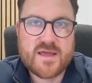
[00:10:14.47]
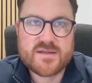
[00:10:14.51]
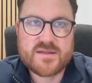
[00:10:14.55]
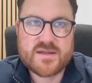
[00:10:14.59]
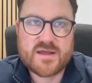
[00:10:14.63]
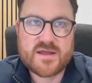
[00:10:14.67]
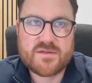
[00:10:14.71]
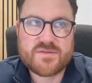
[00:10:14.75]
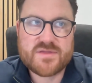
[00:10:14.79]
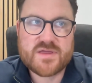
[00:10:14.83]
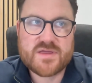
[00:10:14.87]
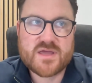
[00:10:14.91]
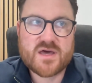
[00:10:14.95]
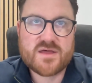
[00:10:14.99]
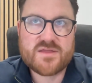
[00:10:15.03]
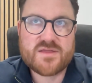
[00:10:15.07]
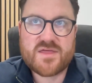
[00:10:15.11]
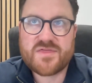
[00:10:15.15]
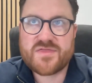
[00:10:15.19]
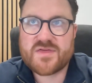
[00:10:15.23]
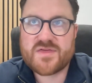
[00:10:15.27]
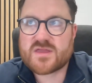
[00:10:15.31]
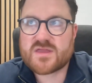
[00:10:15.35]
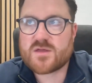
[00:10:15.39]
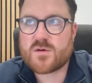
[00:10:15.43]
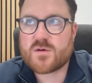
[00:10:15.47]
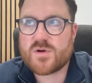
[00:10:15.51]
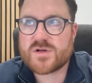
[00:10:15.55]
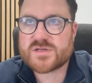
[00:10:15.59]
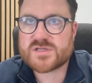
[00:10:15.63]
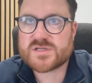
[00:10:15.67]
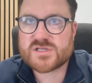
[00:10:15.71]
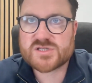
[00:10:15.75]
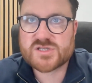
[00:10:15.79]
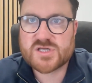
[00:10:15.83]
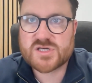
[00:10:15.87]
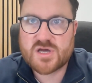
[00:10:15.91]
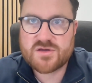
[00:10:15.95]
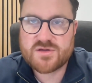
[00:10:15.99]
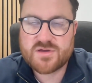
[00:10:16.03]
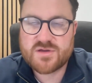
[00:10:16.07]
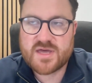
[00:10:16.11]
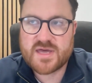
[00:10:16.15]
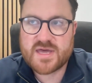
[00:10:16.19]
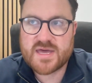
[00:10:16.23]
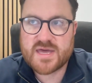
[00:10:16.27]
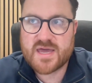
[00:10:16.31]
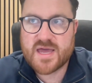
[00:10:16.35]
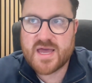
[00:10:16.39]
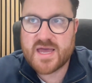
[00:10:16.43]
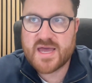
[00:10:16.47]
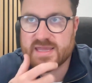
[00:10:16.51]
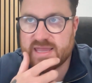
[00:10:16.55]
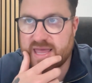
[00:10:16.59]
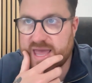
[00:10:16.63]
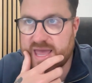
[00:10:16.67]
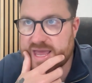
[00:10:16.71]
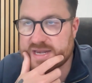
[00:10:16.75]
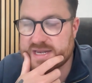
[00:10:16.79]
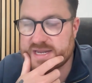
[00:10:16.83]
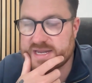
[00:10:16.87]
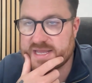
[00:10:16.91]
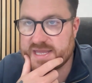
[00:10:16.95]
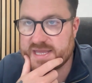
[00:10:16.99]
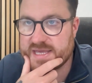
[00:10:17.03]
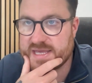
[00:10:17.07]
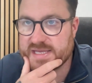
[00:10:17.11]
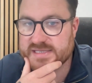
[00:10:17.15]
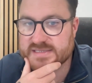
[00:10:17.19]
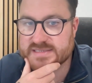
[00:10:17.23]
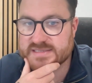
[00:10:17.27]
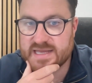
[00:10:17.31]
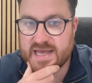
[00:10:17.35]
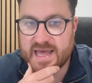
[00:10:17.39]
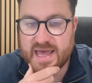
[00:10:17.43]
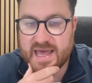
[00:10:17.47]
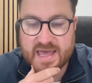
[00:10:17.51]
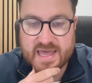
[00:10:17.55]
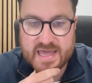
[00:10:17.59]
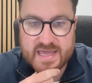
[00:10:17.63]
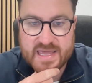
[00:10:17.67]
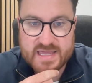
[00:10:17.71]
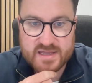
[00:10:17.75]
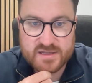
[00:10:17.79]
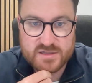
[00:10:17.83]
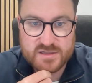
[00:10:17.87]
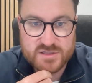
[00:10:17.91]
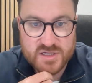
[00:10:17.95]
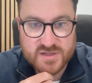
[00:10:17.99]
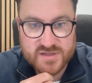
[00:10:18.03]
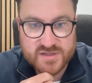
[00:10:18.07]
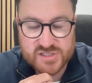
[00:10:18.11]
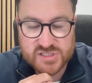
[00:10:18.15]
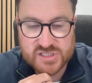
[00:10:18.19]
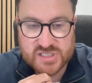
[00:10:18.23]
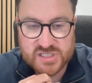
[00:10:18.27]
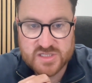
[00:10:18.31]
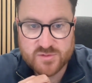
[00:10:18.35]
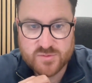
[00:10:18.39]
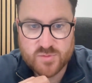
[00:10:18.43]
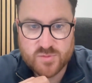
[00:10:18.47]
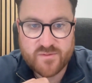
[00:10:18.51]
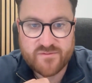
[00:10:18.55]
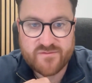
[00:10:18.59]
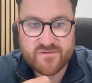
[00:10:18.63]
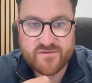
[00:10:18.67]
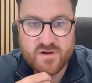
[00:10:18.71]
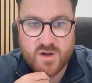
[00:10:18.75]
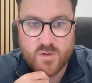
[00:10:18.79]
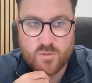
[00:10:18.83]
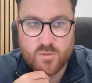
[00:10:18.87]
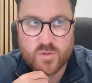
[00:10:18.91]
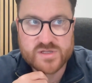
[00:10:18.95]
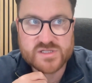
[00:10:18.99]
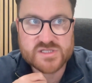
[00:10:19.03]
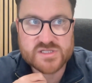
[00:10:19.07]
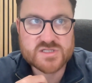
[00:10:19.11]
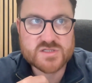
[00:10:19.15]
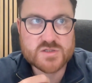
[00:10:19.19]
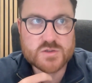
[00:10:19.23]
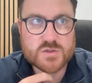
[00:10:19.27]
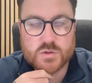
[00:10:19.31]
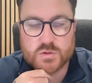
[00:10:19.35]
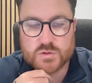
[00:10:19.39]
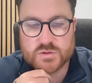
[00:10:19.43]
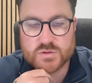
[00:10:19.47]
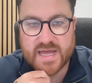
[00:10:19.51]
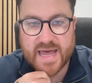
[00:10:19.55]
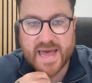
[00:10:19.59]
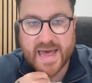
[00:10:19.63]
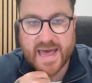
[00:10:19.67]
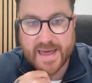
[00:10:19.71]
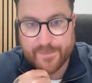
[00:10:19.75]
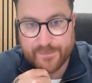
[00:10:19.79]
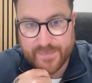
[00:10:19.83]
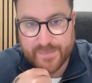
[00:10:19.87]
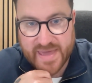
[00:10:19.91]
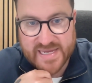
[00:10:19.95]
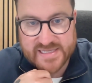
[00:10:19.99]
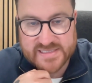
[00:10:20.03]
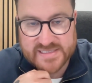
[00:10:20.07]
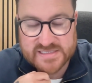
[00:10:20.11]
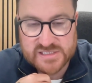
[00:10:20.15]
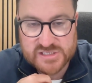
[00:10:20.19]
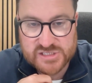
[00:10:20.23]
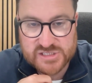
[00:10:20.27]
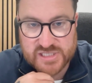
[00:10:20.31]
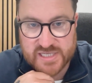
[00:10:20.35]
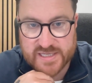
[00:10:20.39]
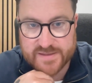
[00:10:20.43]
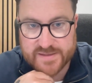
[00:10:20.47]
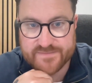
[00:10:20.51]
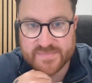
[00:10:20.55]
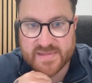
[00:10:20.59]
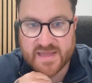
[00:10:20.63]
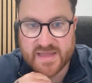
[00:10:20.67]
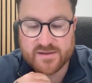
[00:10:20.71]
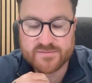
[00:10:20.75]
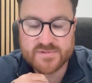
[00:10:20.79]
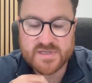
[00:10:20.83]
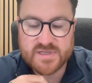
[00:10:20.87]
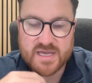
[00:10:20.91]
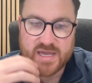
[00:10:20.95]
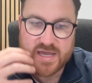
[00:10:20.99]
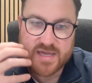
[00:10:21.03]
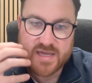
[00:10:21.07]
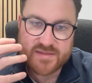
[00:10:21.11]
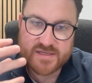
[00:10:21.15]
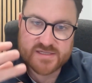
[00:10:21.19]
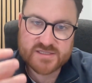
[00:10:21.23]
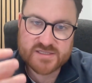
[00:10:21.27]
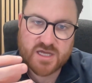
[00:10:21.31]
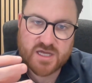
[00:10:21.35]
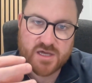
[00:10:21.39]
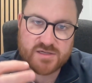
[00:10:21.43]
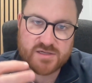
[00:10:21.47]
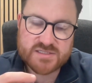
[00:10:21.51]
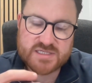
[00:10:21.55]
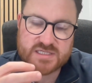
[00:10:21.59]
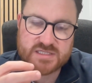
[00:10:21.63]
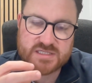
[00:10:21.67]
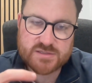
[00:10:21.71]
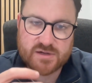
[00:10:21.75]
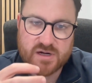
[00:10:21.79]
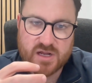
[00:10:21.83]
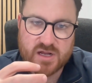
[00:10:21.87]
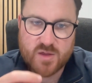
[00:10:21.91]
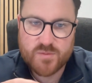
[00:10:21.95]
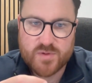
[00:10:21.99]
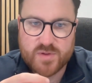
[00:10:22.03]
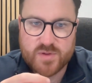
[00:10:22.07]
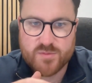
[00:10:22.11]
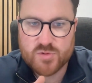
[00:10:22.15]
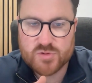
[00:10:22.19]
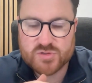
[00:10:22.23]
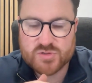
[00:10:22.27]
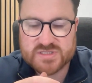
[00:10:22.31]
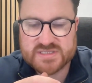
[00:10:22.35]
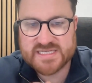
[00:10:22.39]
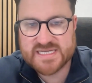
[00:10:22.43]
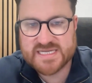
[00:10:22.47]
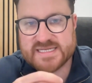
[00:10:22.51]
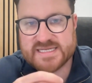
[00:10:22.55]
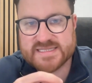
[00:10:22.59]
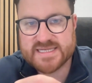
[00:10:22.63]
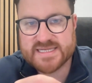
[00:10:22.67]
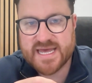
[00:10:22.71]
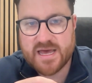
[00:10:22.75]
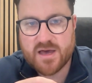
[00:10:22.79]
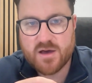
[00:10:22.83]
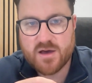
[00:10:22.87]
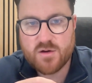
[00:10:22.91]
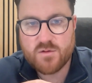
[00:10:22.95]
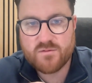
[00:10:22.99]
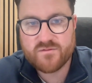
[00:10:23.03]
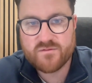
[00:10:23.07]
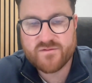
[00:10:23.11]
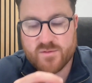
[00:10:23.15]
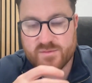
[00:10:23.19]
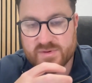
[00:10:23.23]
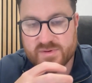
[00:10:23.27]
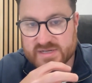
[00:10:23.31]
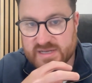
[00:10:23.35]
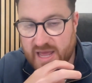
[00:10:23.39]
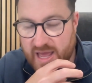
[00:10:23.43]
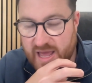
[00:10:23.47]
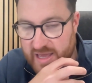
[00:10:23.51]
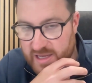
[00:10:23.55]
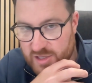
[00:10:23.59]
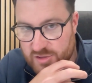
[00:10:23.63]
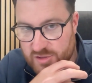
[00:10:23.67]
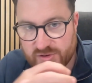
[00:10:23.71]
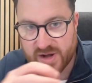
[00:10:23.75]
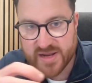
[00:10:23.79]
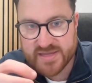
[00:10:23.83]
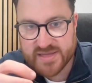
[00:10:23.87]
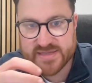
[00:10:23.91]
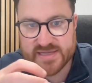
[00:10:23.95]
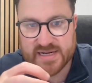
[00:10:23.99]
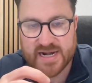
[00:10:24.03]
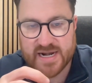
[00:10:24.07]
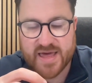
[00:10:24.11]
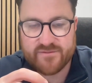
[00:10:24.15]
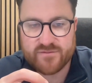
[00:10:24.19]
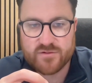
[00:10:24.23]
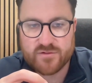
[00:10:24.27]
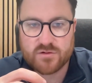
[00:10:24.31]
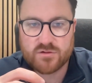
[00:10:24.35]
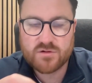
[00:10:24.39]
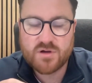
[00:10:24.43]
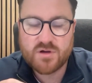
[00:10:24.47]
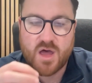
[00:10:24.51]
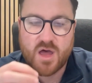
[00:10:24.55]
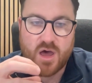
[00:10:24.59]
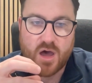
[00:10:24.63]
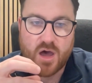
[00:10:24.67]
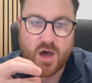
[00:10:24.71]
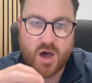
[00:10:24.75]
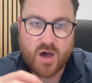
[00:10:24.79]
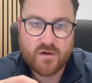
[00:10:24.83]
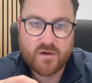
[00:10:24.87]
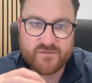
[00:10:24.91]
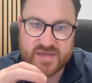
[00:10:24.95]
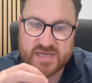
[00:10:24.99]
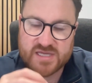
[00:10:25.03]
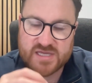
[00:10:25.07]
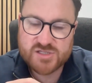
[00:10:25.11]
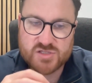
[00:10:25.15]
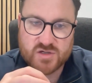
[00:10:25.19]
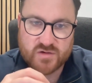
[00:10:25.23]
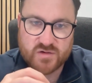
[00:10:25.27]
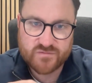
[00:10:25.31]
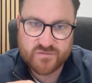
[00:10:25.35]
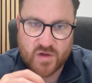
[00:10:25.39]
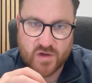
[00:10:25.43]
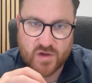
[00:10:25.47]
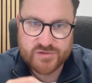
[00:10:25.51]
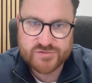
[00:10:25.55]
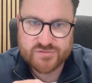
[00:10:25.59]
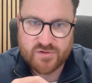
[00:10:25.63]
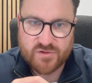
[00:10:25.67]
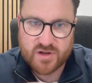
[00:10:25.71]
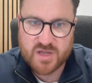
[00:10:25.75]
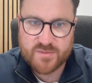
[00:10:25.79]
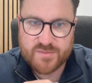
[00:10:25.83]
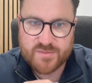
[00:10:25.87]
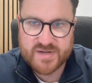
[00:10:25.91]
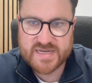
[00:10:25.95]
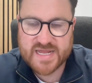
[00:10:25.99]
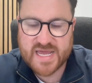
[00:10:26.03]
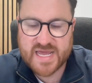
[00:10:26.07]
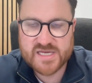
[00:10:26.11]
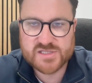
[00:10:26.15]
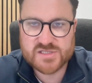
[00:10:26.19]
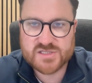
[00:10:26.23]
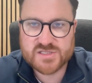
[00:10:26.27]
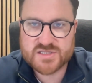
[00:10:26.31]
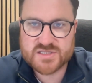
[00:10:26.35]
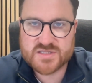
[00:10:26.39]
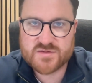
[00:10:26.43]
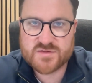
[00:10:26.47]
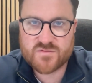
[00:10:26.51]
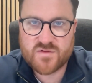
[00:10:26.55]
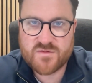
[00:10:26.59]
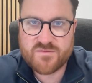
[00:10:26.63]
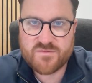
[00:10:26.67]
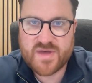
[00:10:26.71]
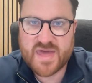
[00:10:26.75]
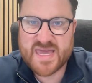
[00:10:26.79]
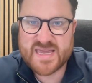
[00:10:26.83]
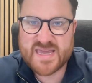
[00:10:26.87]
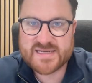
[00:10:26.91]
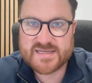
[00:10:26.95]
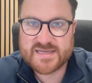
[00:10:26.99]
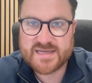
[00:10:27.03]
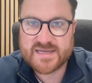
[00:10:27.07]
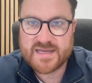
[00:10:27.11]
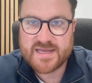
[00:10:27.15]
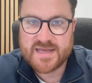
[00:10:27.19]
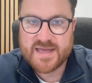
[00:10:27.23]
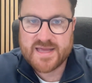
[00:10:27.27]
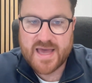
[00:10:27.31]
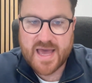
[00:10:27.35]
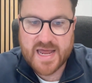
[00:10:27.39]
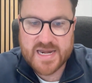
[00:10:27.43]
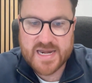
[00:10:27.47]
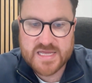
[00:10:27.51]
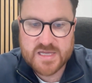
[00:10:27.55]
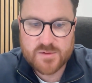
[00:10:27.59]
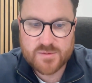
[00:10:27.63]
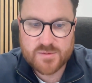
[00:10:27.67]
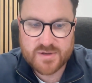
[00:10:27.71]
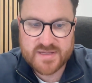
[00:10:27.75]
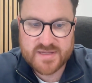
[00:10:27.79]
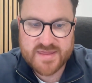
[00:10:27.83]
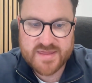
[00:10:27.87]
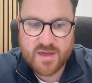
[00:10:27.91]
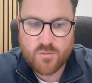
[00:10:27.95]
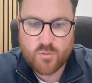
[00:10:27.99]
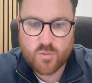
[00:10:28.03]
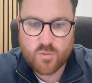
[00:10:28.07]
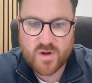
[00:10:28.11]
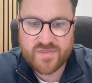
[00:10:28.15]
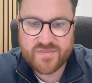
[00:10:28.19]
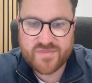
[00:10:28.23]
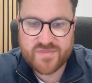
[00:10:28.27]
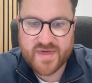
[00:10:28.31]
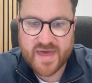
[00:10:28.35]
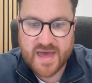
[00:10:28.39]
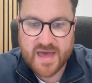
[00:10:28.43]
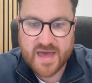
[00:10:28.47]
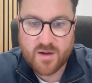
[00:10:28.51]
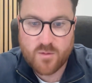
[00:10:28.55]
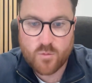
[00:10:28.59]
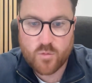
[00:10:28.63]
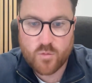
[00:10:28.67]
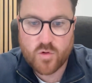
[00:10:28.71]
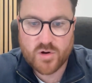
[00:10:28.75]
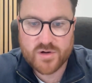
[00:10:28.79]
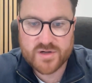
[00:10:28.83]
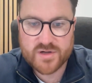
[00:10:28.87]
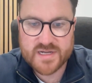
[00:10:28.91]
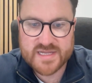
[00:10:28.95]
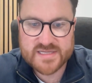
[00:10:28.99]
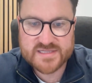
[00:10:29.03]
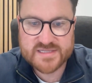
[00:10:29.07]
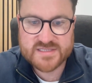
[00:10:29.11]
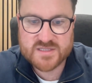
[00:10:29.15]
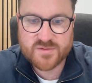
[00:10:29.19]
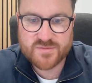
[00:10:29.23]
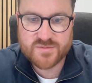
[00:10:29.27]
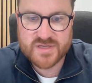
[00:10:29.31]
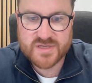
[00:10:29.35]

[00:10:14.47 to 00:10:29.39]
Now, the other thing that I want to show you here again is another sheet that we provide, which is called our PECTI sheet. Now, this goes into a little bit more detail from a granular level of each of those recommendations that we made, and equally then with that, what needs to